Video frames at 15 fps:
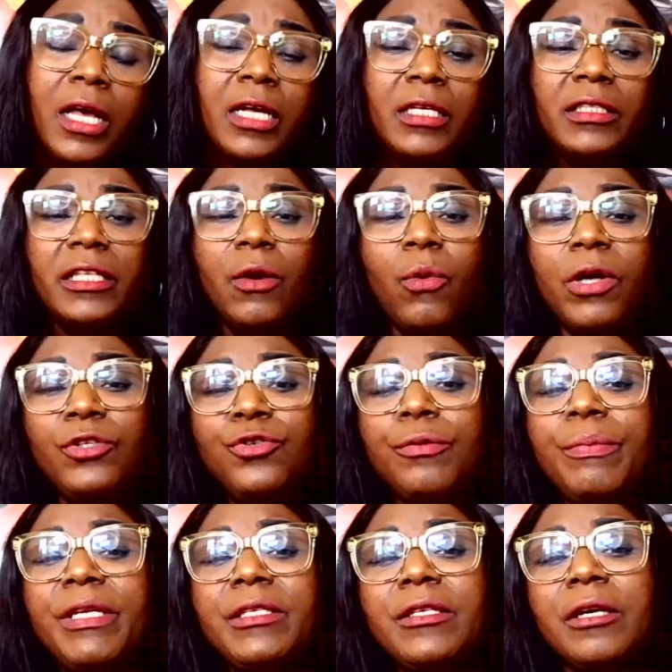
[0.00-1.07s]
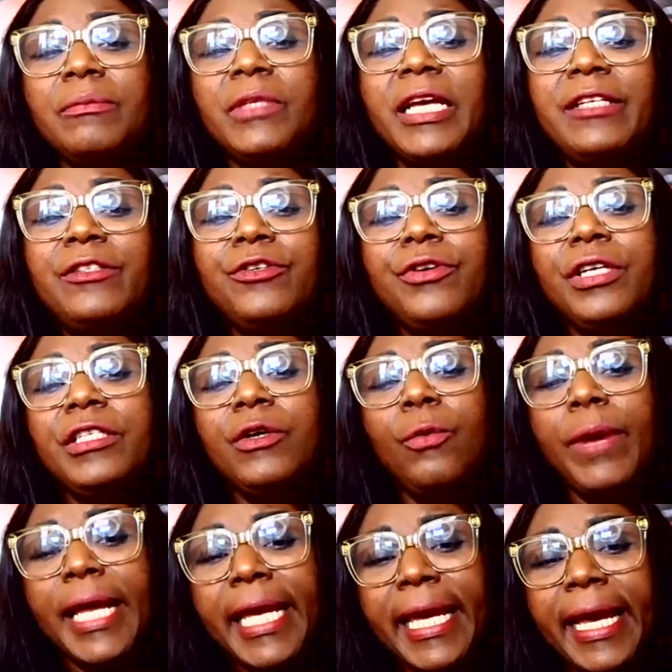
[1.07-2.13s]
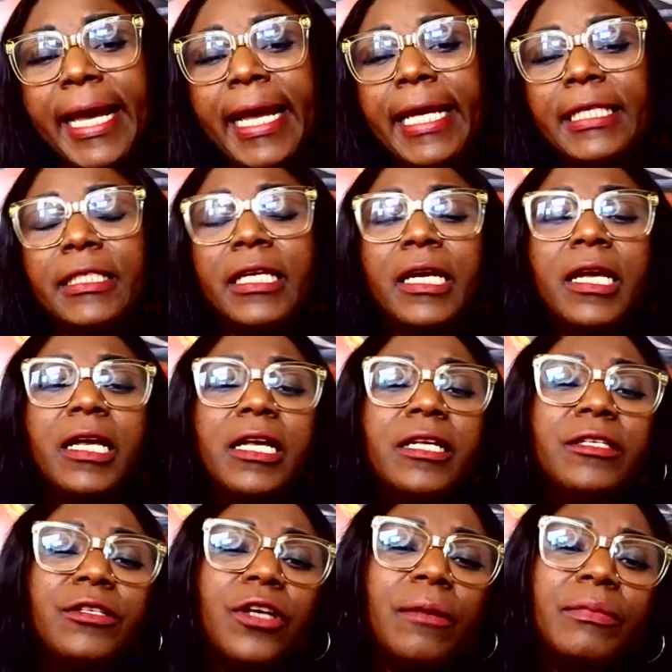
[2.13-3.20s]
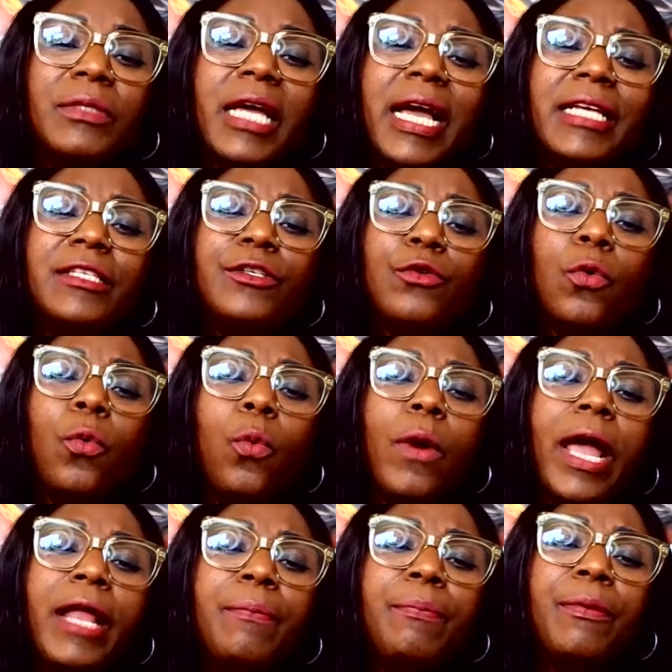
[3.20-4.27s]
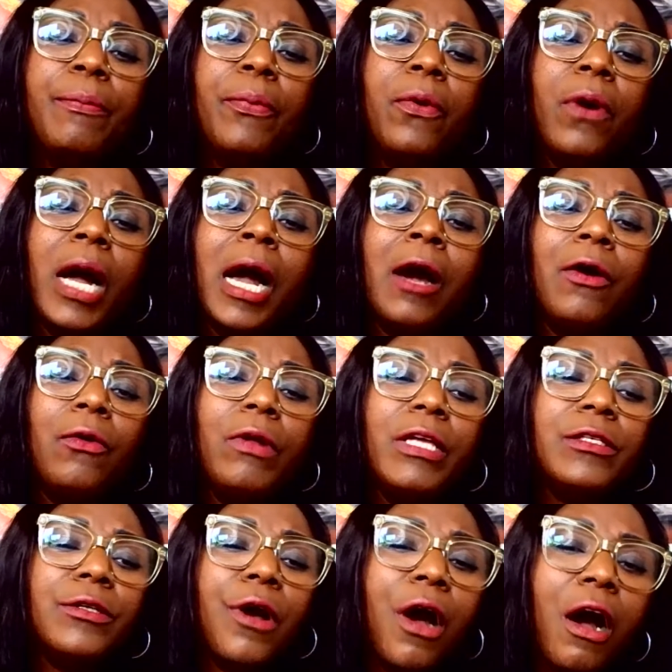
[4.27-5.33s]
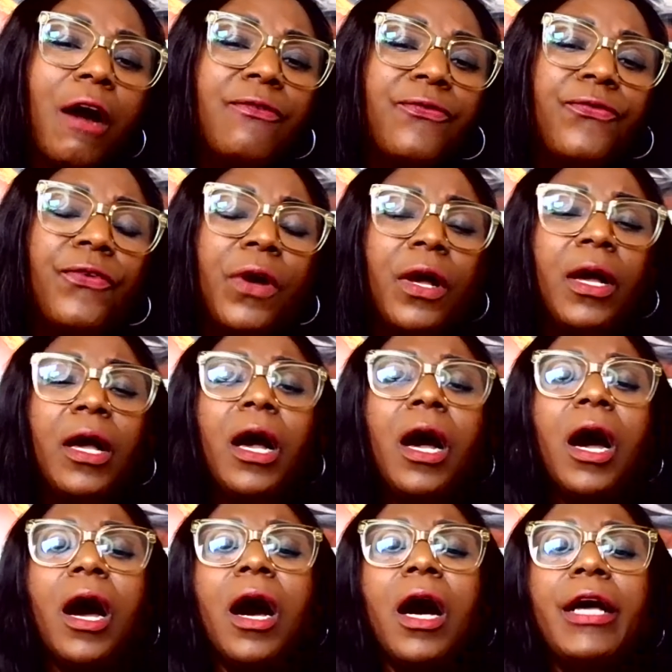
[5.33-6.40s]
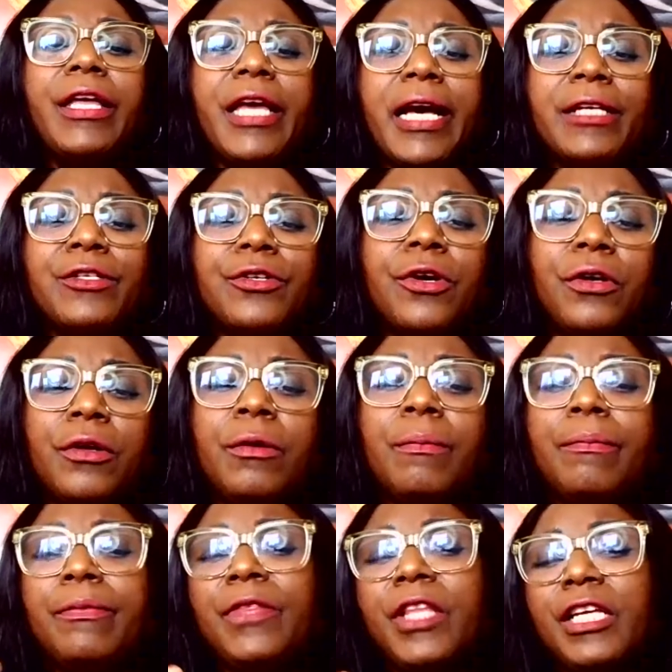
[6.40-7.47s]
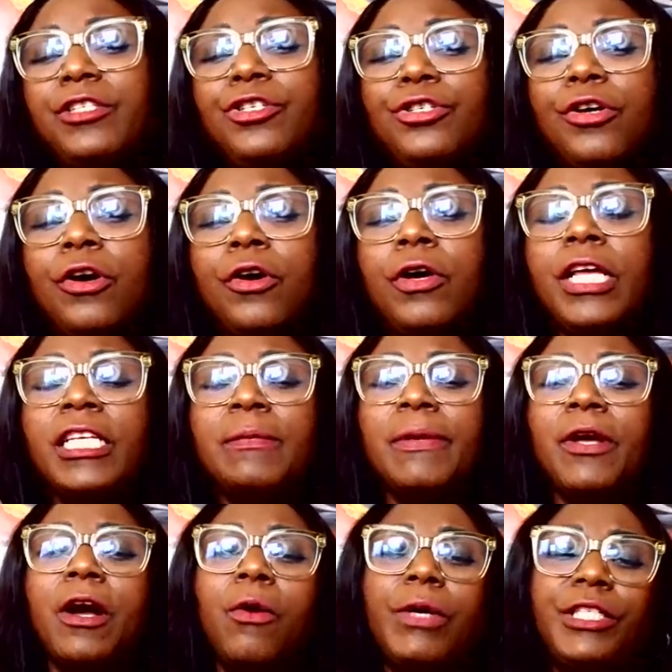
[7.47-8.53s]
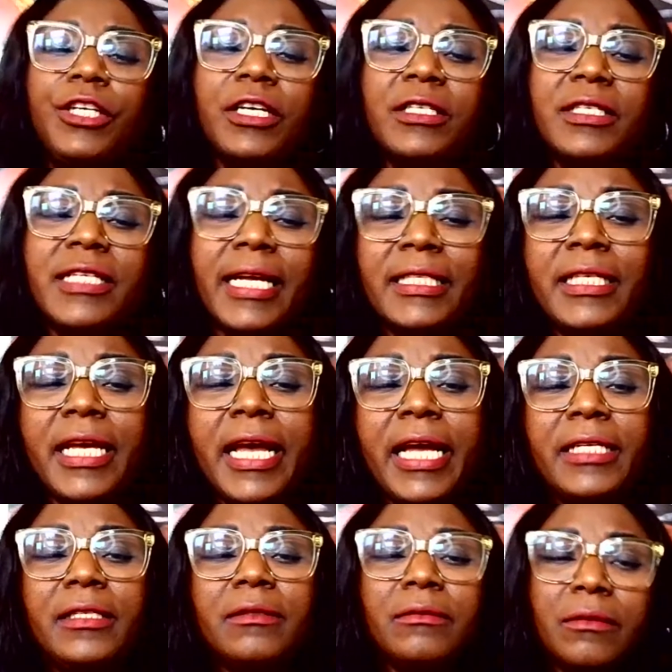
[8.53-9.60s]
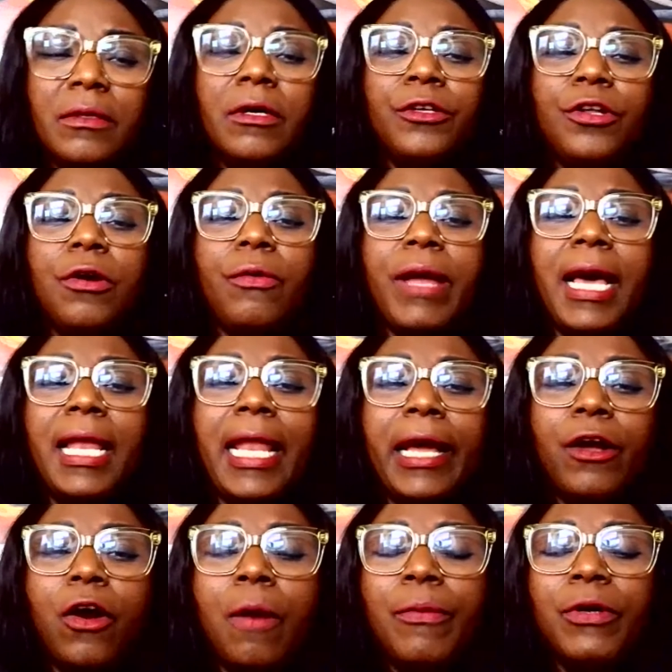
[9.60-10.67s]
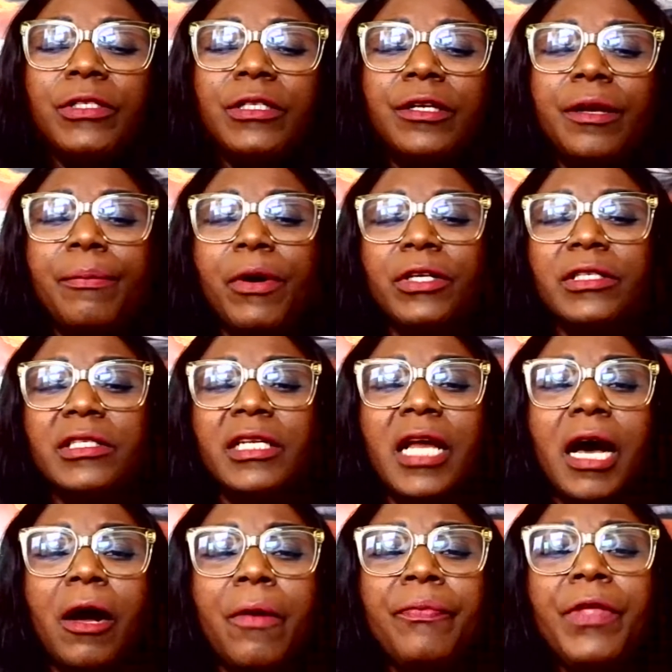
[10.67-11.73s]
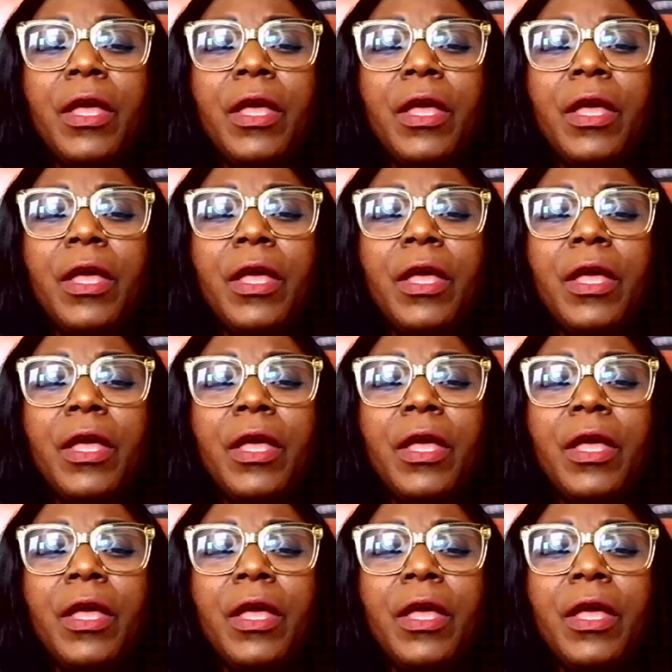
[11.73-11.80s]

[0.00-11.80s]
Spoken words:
They want to be sometimes during the weekend, sometimes when people are always off. Yeah, so this show is because we just started, although we are like almost 3 months now.